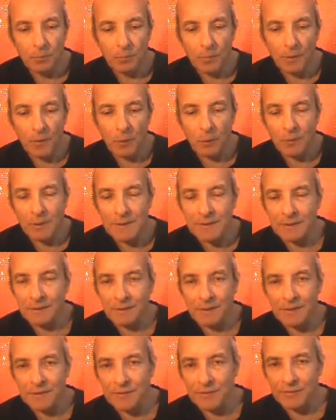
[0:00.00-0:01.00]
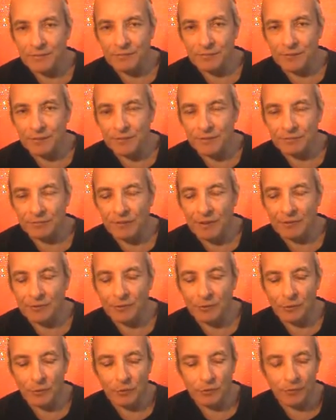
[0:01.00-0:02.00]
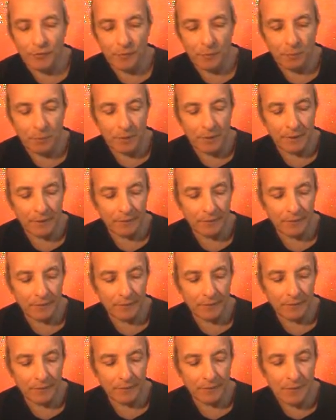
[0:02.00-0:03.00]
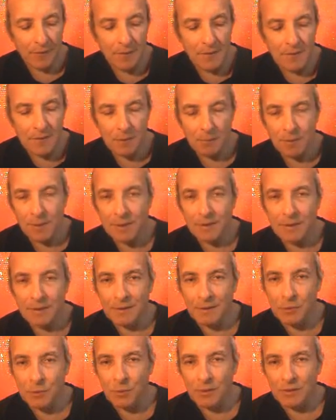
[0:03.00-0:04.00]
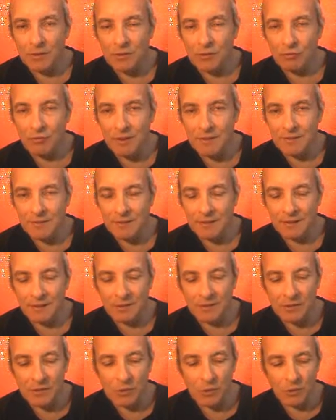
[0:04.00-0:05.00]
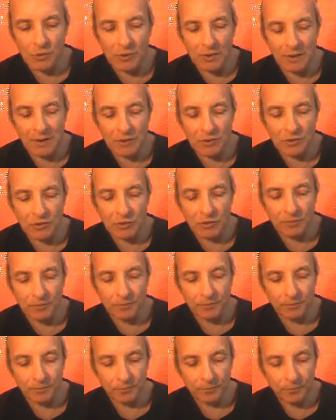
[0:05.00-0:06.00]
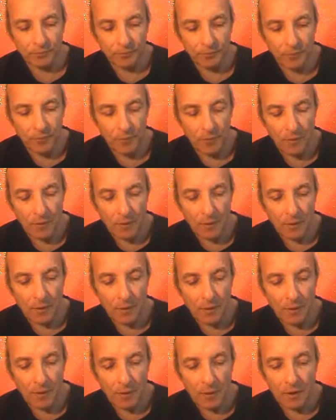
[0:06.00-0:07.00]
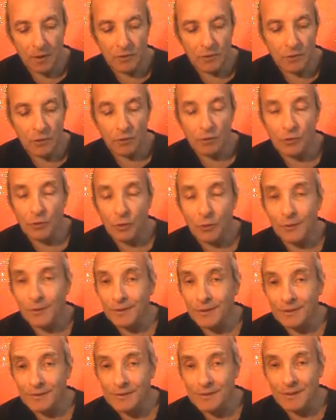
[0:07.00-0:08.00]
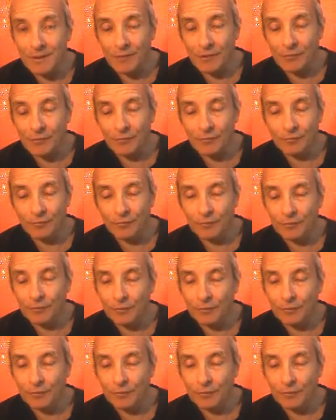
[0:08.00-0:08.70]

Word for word: But otherwise it likes to flit around all over the place. Samadhi is when it's resting in its own nature. It's not knowing itself.